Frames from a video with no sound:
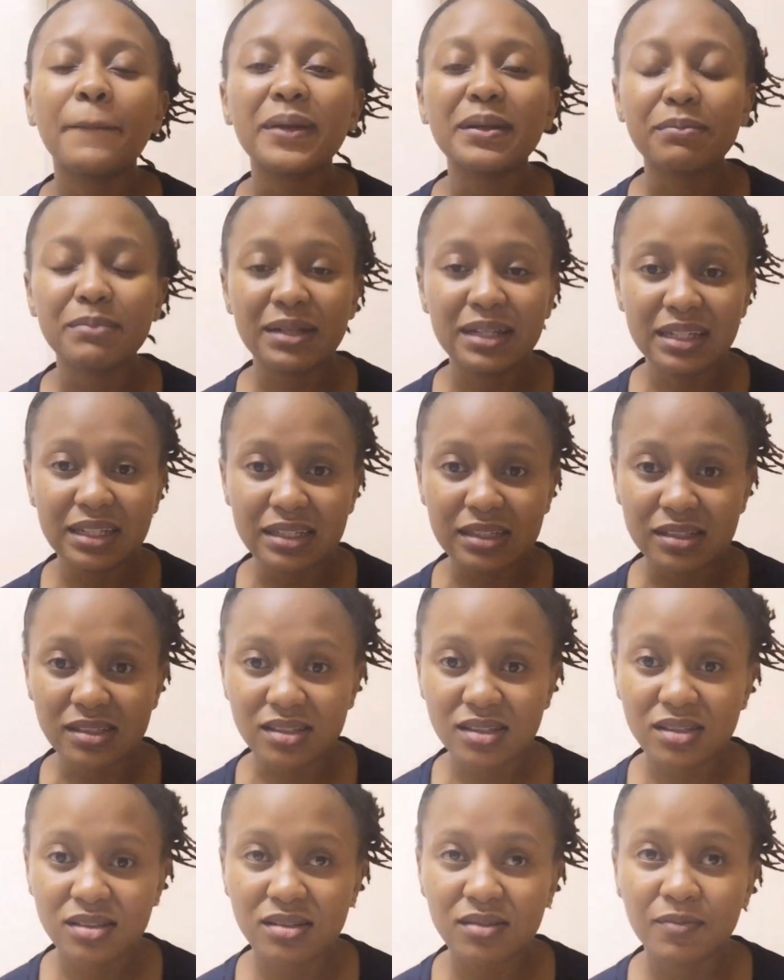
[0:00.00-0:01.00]
but
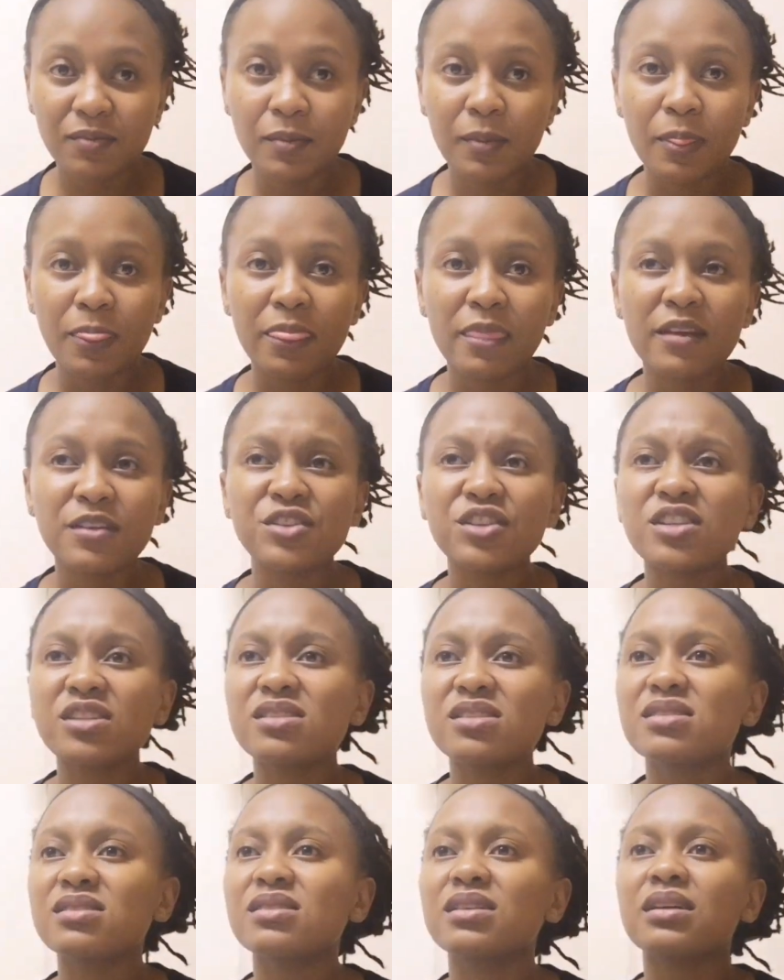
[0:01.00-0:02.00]
please,
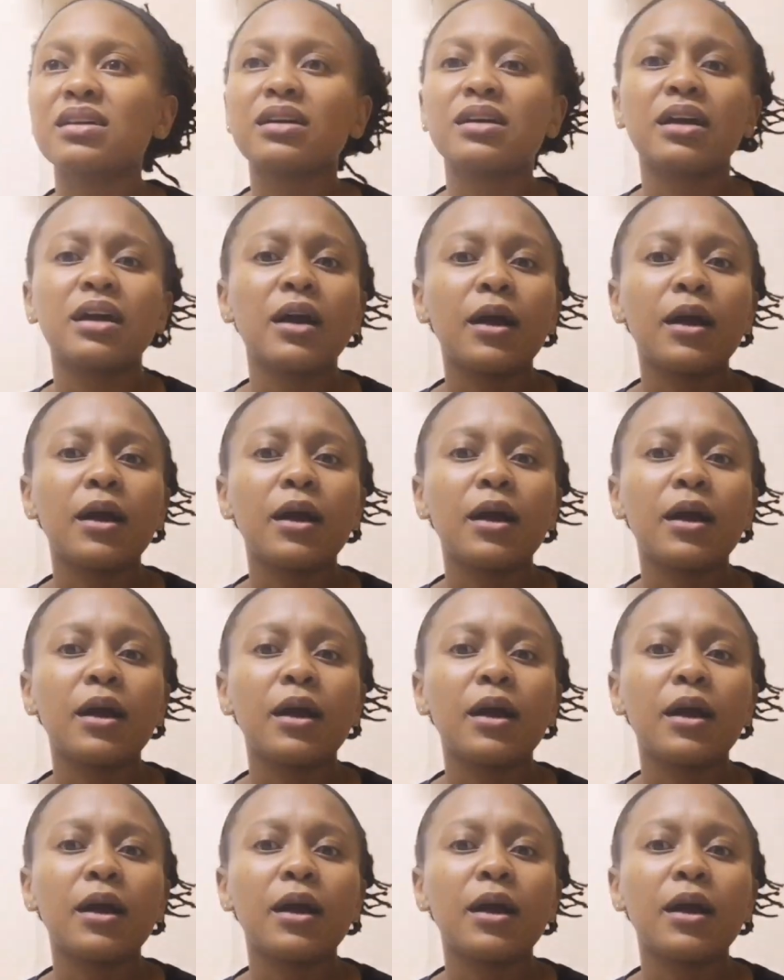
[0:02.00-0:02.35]
just.